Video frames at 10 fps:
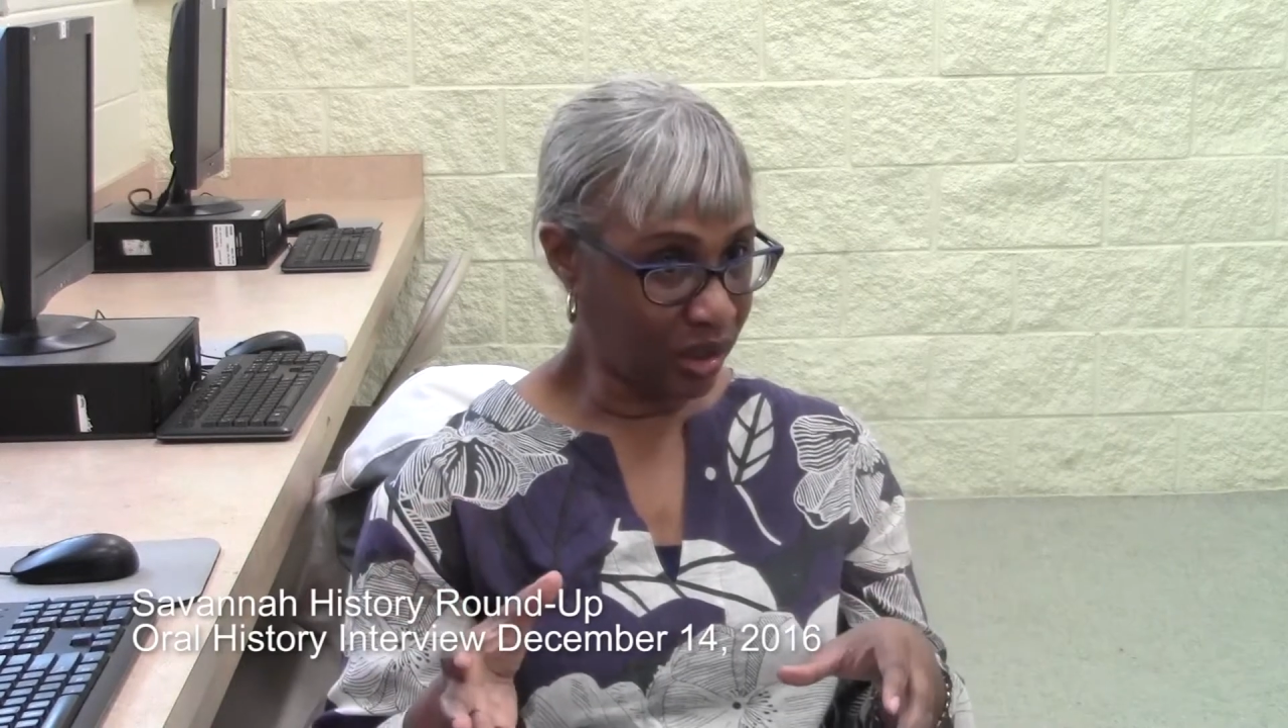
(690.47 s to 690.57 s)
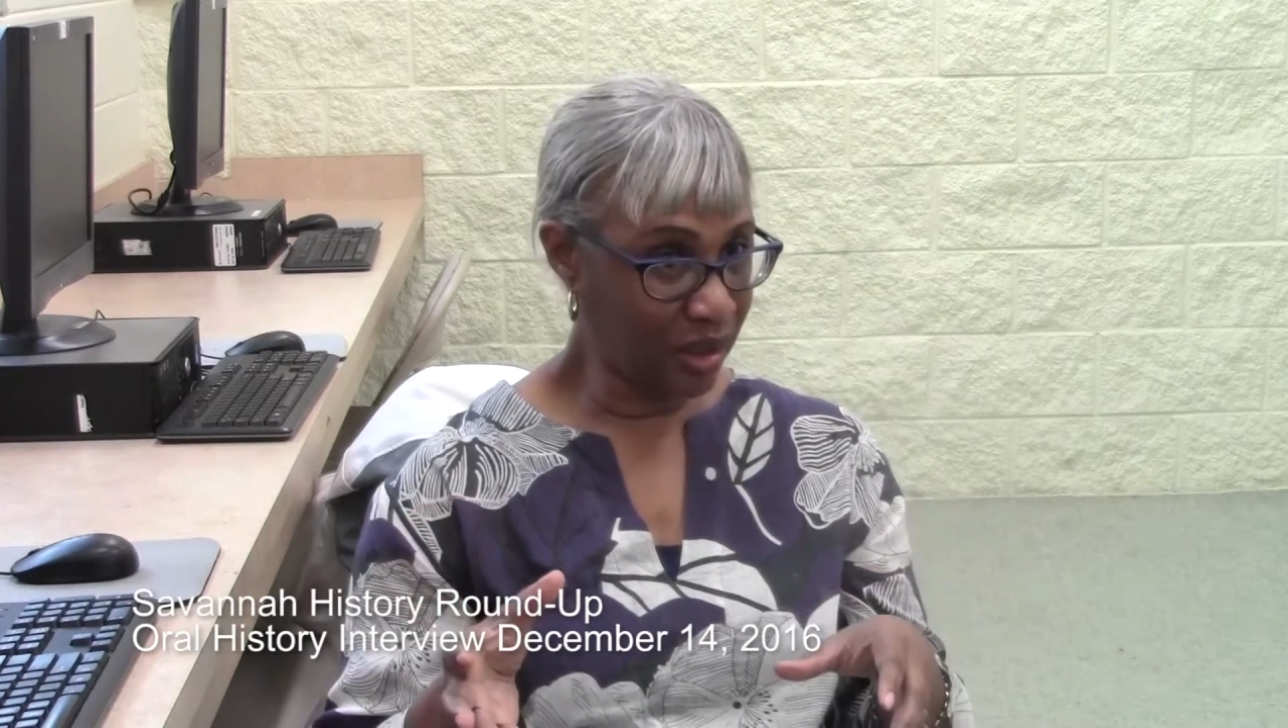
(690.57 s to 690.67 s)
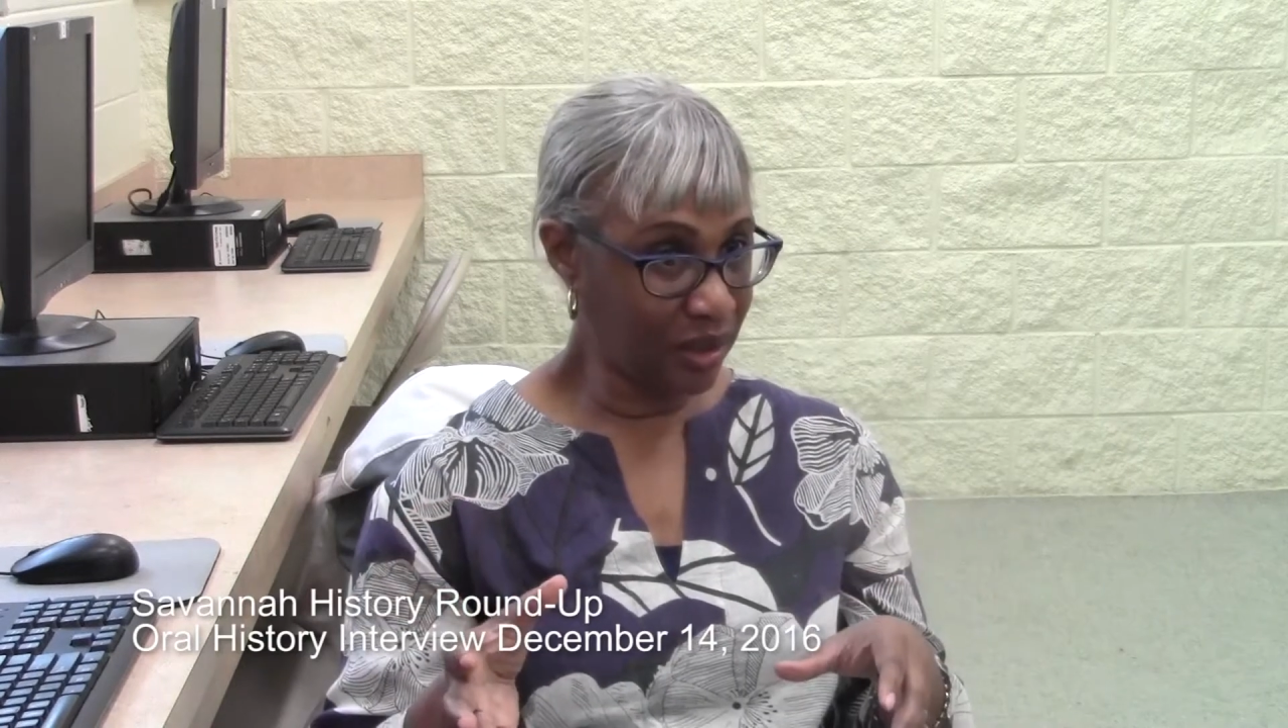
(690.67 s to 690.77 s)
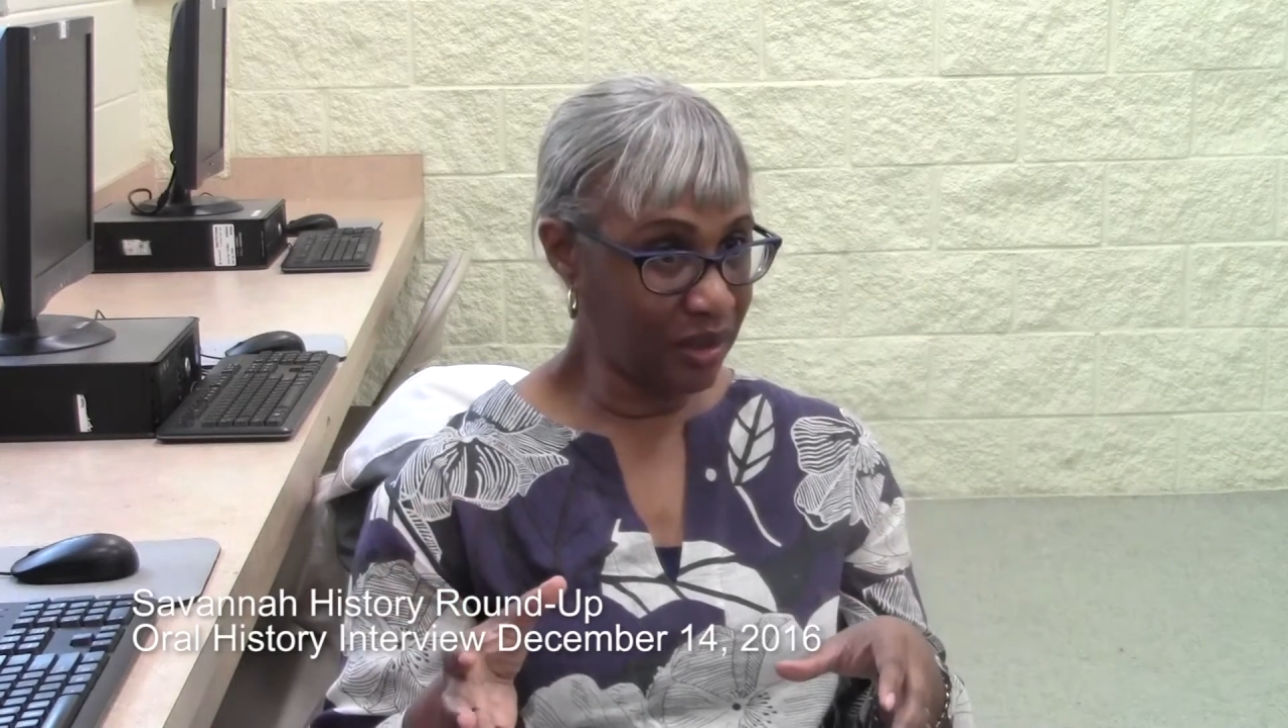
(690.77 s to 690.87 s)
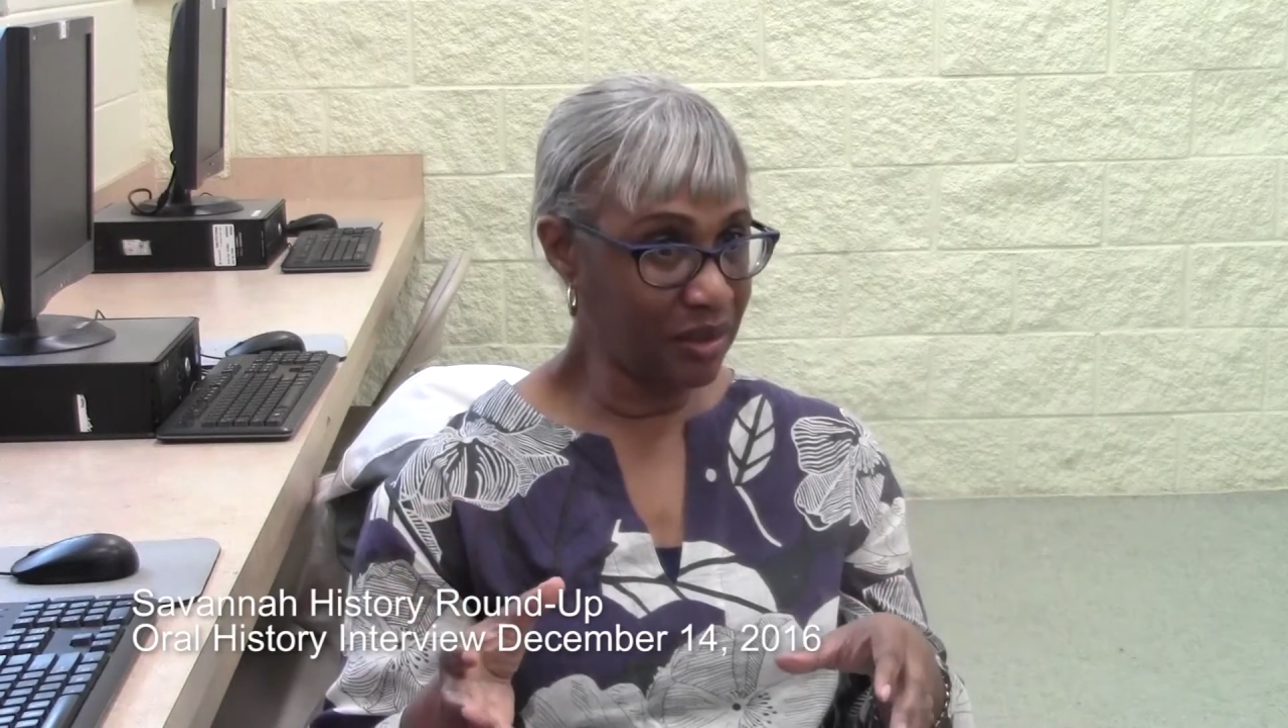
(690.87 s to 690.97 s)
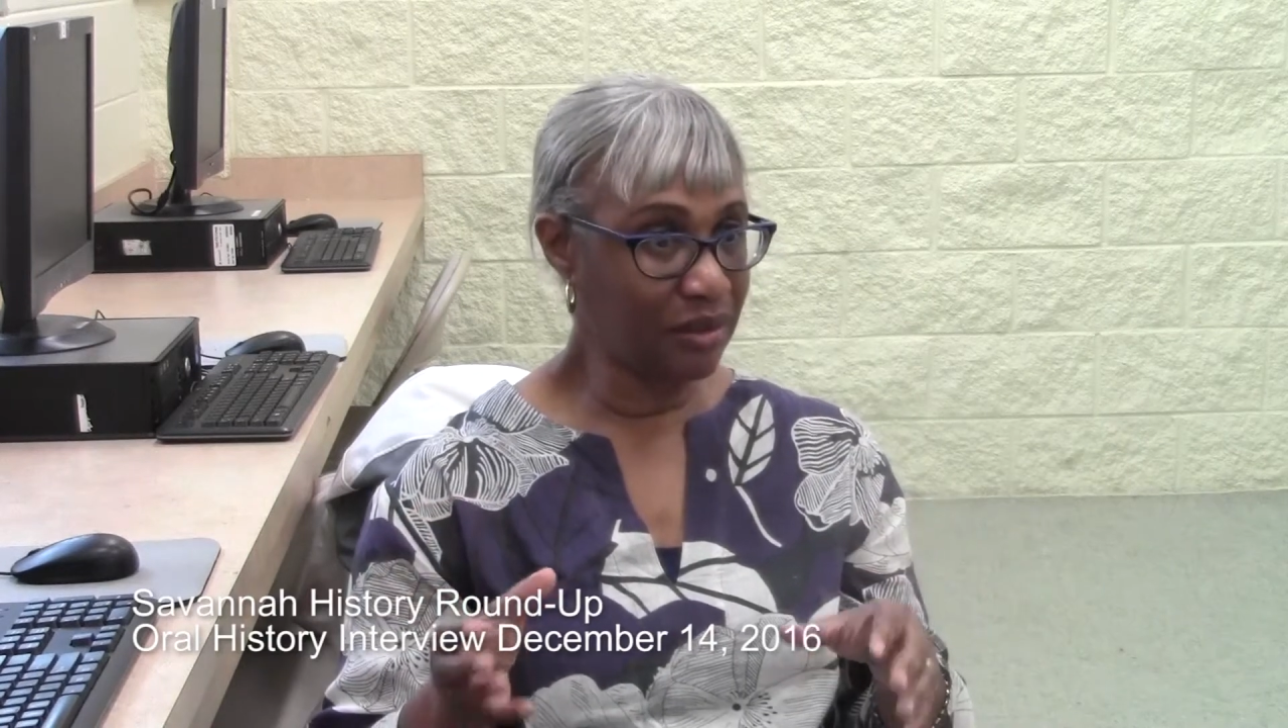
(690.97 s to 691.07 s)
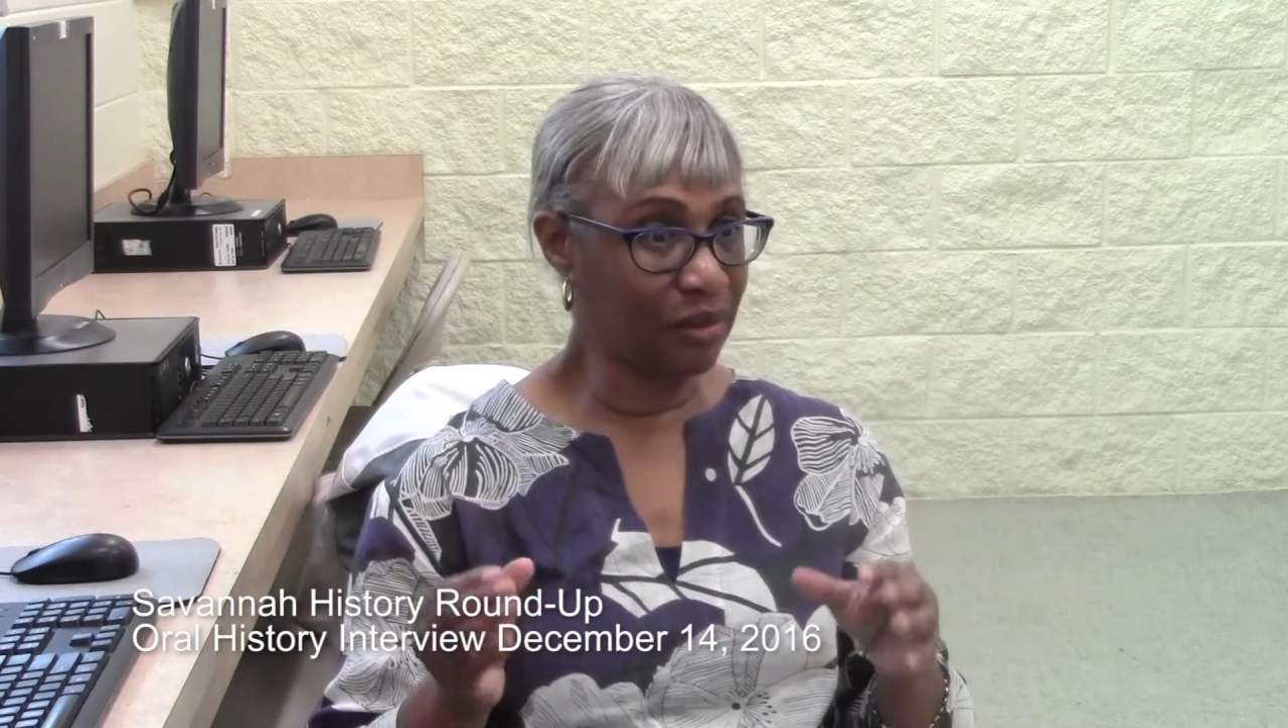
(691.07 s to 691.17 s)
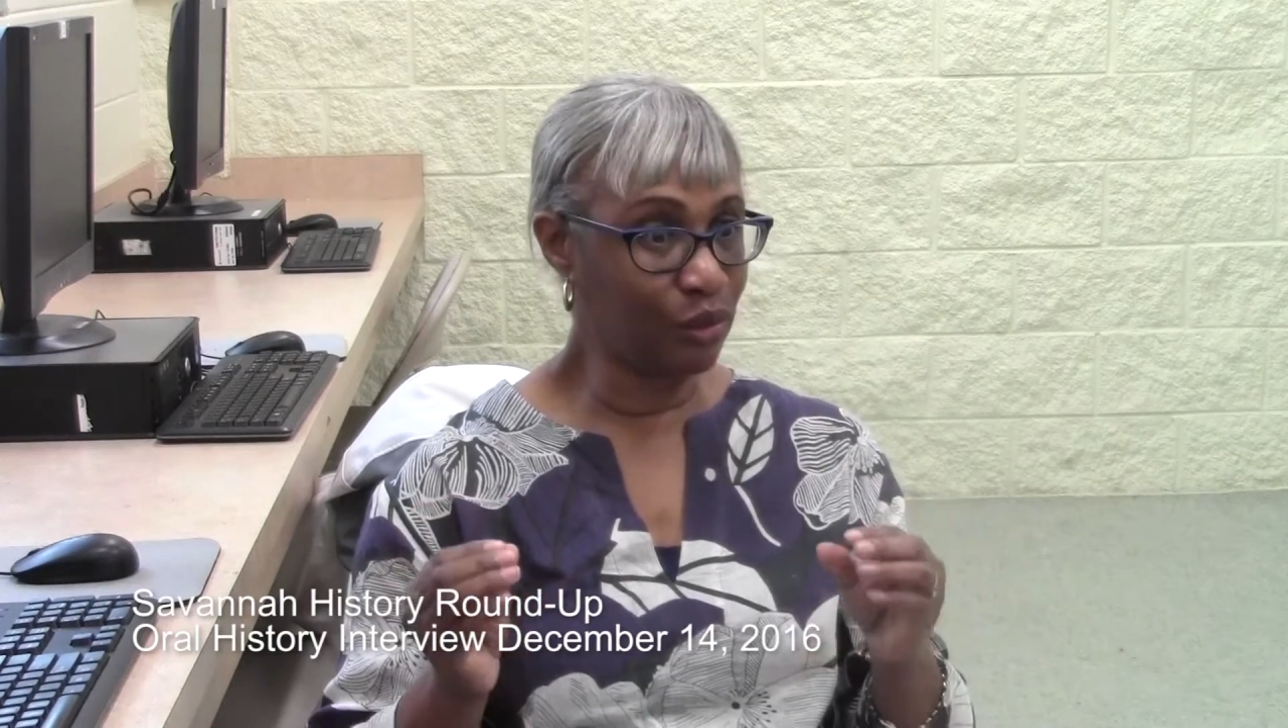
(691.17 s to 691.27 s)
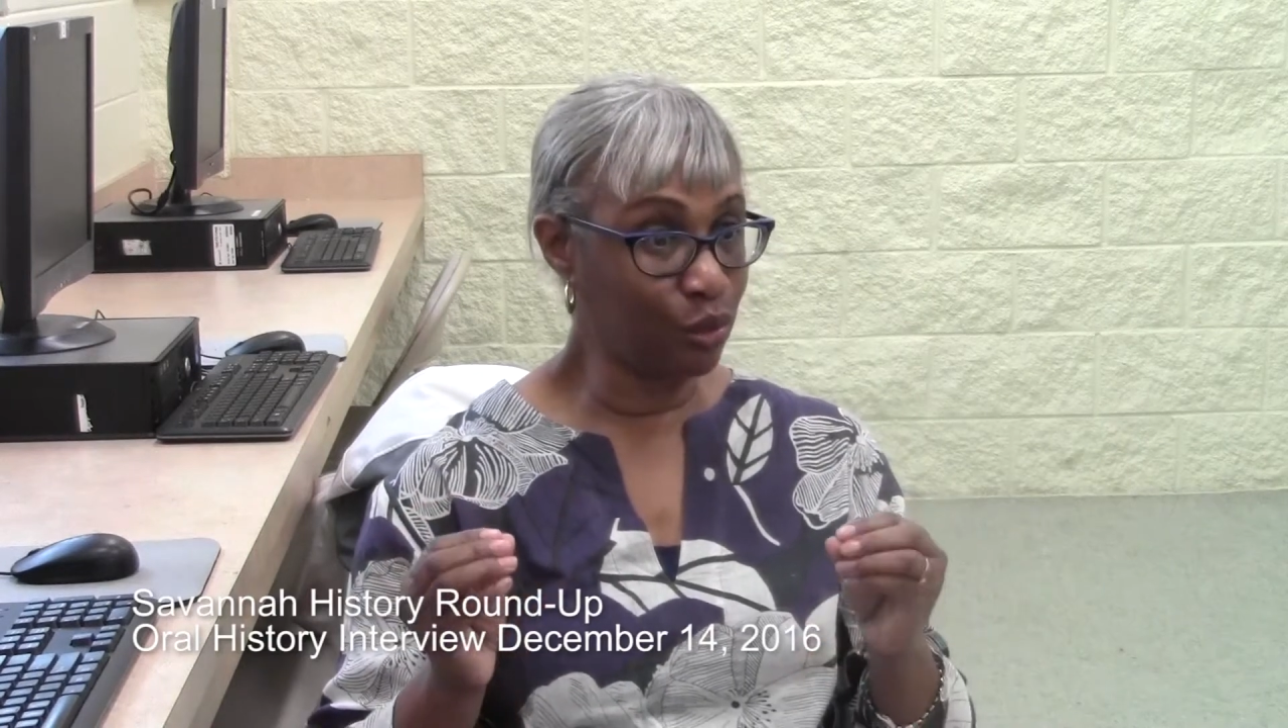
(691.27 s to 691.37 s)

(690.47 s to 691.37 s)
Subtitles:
us and who